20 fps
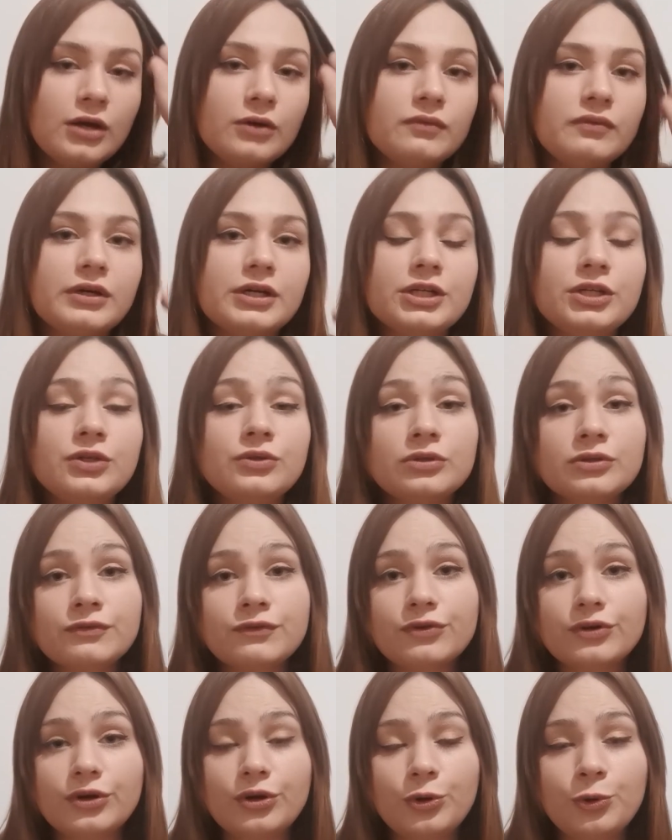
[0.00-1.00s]
where you're
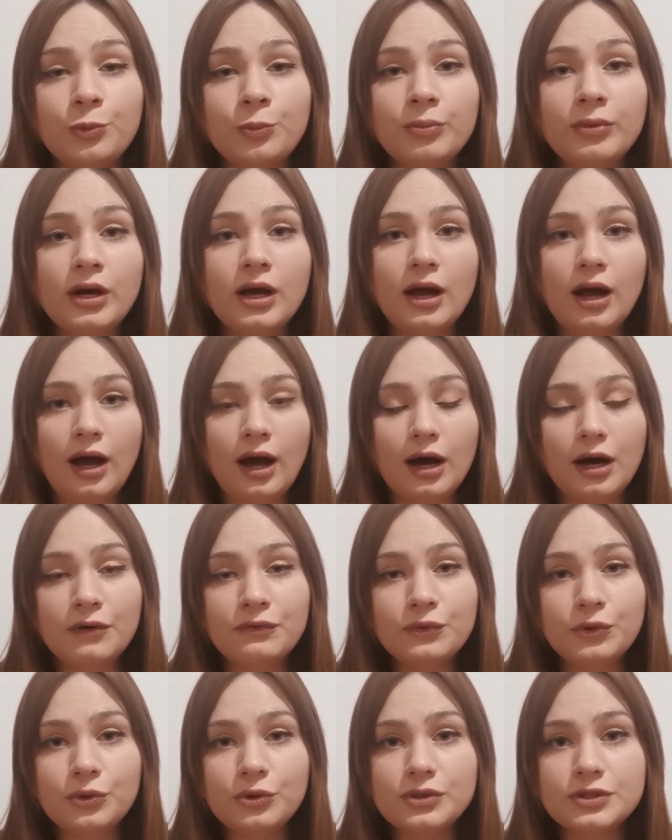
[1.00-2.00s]
from,
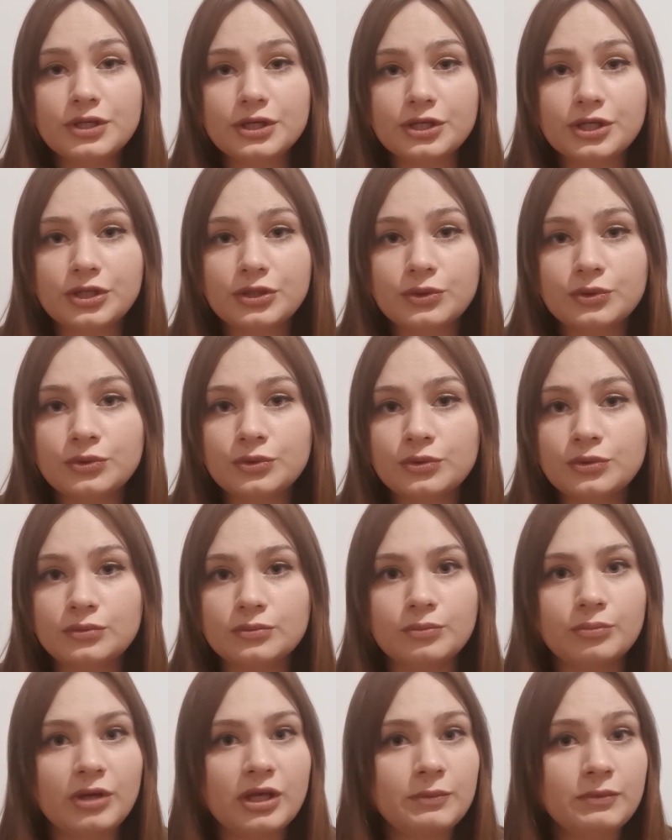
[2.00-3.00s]
how old are you,
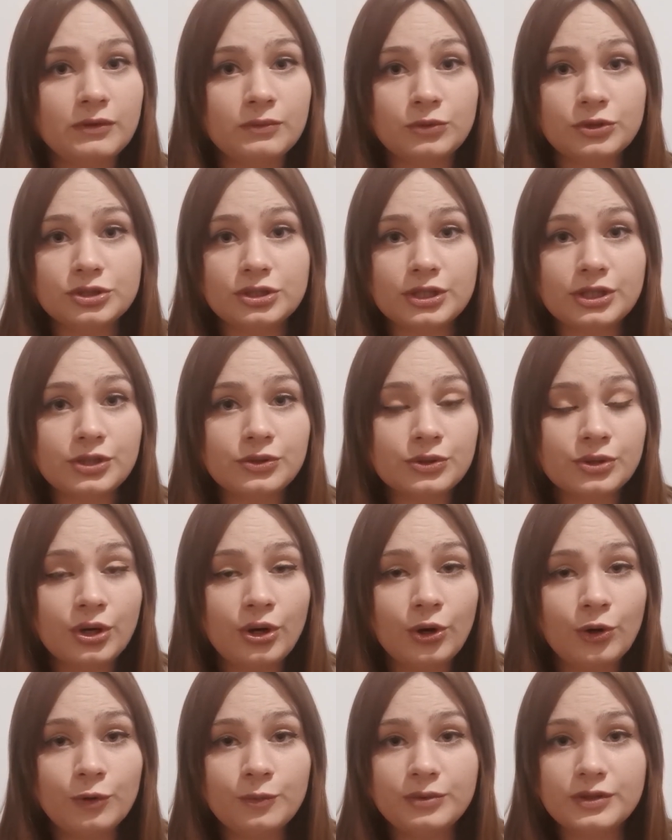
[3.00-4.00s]
maybe what are your
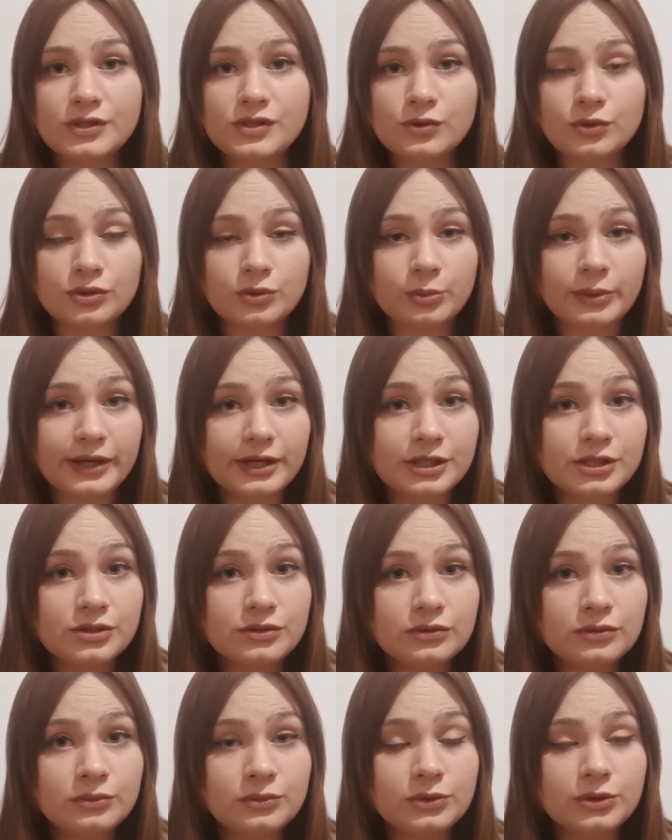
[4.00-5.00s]
hobbies or where
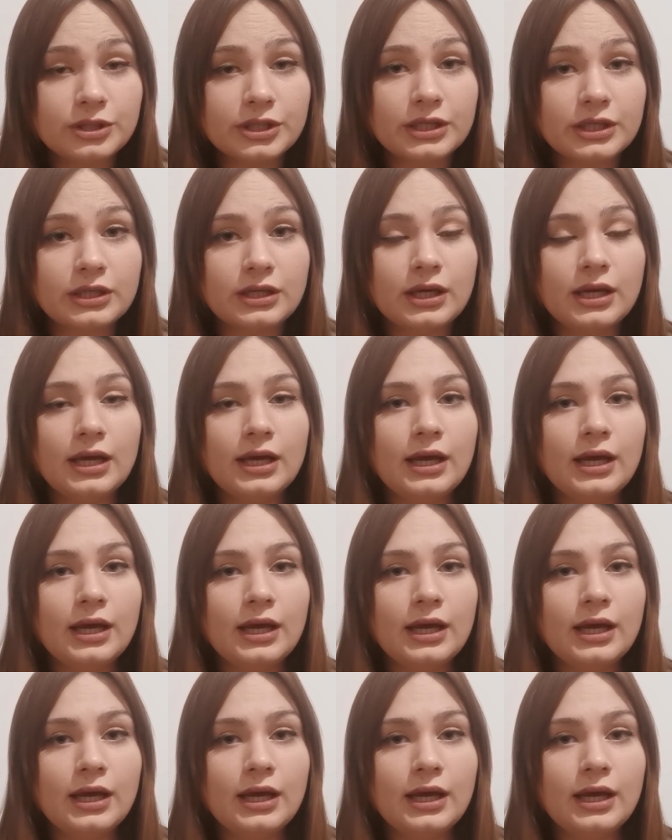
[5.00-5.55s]
do you work,